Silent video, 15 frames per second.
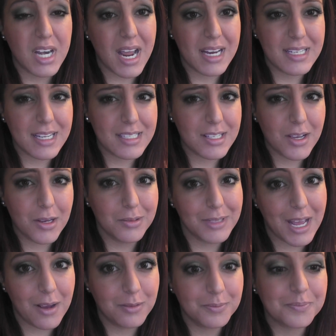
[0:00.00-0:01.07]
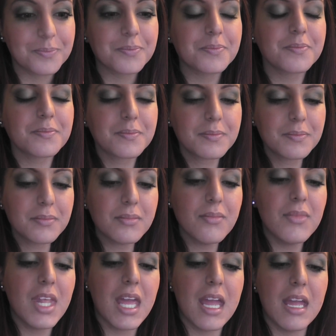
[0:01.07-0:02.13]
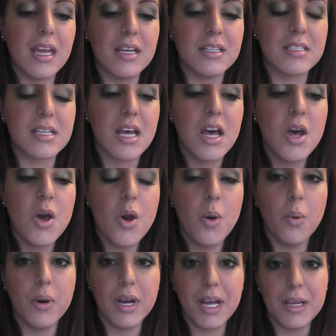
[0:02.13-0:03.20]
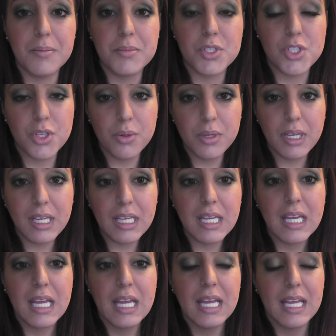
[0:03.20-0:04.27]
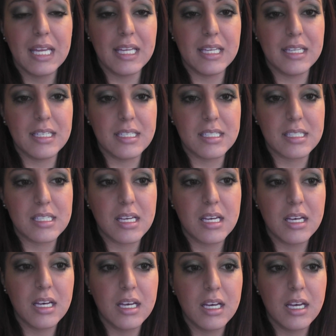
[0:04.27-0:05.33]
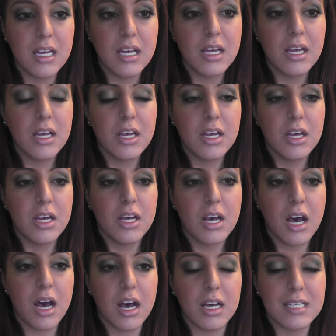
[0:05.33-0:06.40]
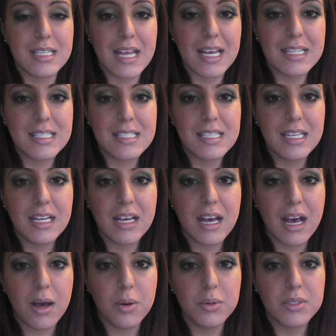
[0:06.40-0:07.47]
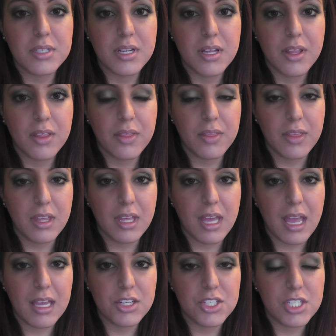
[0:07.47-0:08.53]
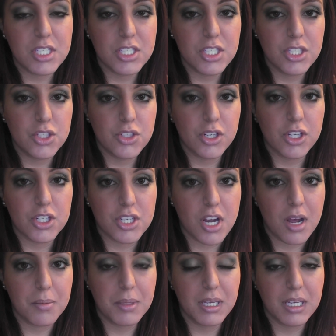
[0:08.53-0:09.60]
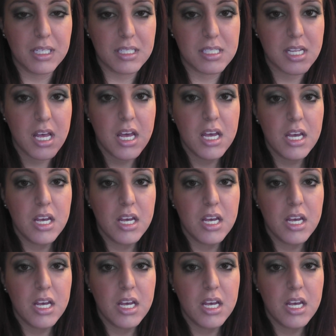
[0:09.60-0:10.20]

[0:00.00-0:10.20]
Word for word: nine days ago now. And what I'm doing is uh, testing out the HCG trigger shot because